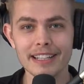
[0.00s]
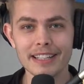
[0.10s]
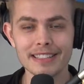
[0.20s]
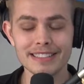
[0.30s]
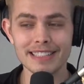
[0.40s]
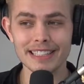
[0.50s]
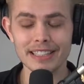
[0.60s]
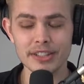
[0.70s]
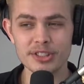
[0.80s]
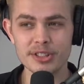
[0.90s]

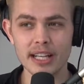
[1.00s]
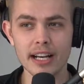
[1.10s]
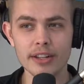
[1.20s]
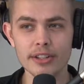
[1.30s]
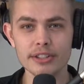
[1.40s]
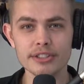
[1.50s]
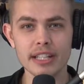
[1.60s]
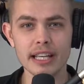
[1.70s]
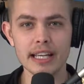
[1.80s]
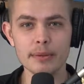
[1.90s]
$600
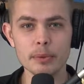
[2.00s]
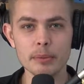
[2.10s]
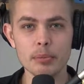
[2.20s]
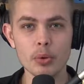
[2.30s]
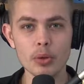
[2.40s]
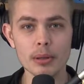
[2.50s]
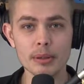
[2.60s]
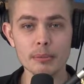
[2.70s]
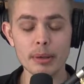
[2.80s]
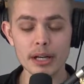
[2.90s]
and we pull
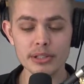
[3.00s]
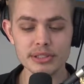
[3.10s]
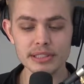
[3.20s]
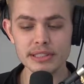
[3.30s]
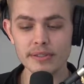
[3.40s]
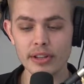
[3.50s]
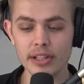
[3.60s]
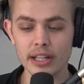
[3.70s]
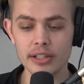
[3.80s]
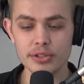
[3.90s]
comparisons of other
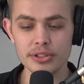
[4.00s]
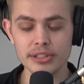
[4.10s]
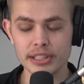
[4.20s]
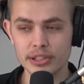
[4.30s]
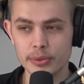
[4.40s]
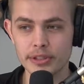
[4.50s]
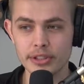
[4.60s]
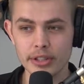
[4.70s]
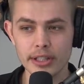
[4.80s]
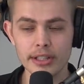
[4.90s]
countries like
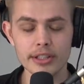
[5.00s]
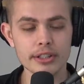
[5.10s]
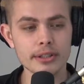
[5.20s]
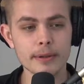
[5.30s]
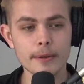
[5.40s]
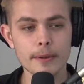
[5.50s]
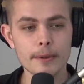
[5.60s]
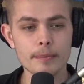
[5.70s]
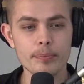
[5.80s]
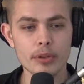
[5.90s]
Switzerland or
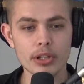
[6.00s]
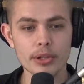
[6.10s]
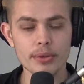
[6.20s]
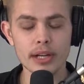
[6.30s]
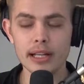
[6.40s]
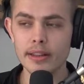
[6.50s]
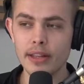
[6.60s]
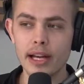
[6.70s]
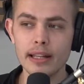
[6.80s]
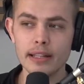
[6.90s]
you know, Th-
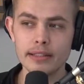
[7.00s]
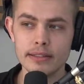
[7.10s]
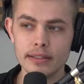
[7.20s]
Thailand,